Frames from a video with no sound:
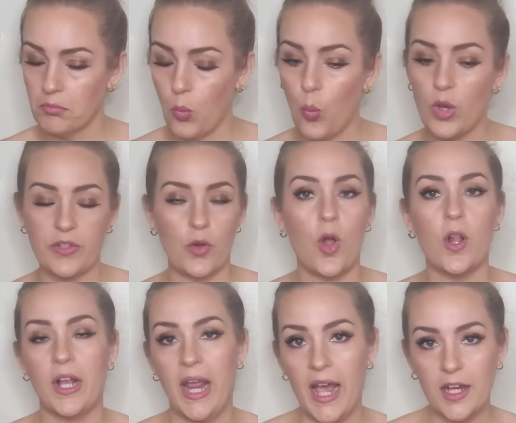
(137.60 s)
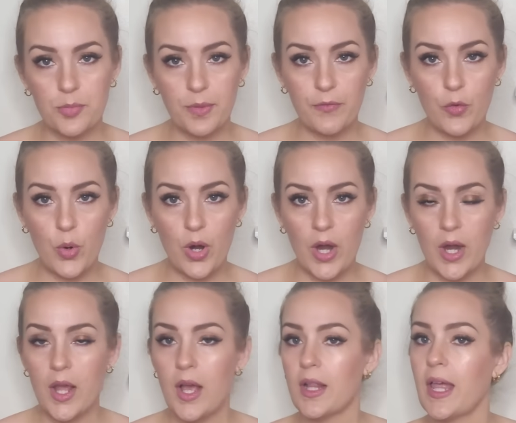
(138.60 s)
was it all an act
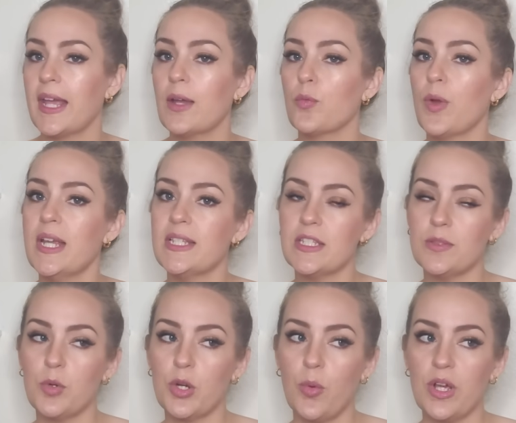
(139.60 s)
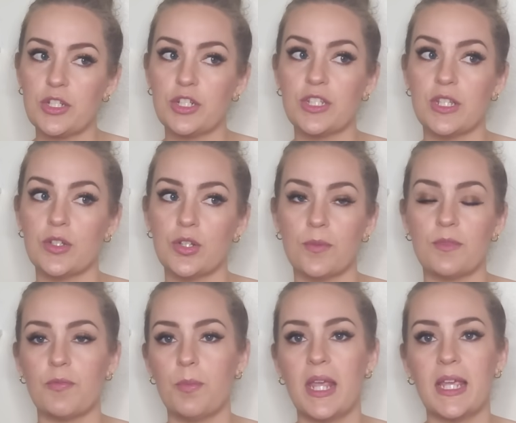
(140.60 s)
before? Like, it raises more questions in terms
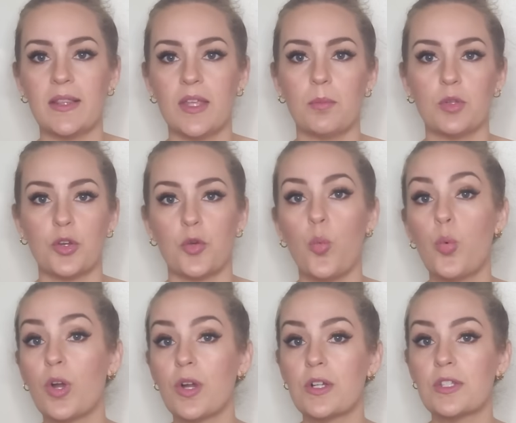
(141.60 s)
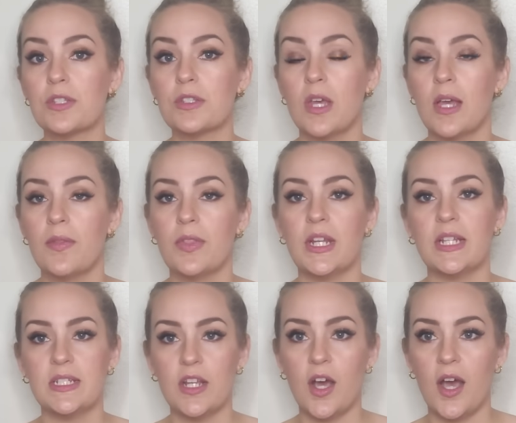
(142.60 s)
of making them look worse than
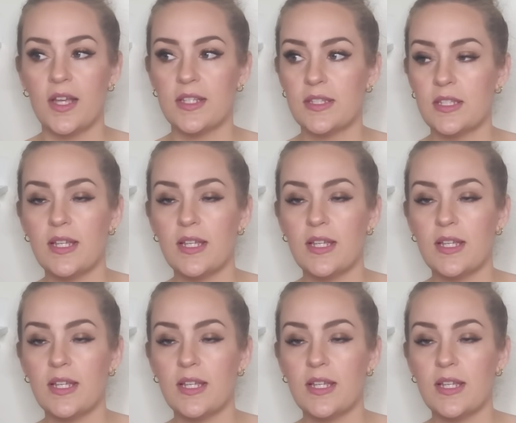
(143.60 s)
it does,